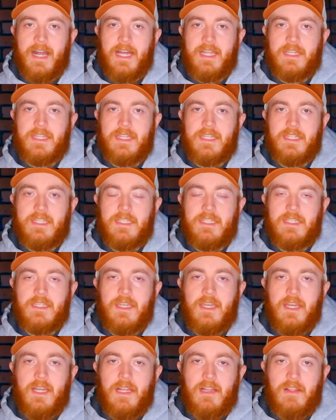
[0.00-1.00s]
on
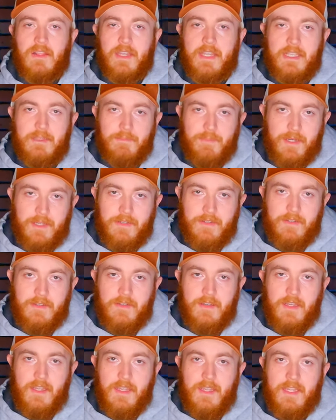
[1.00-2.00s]
the like
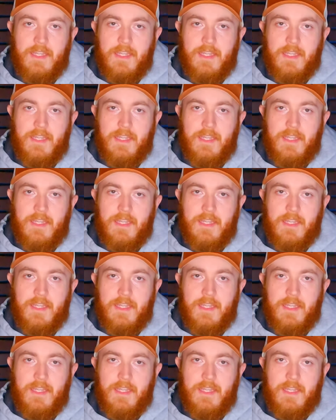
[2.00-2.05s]
button,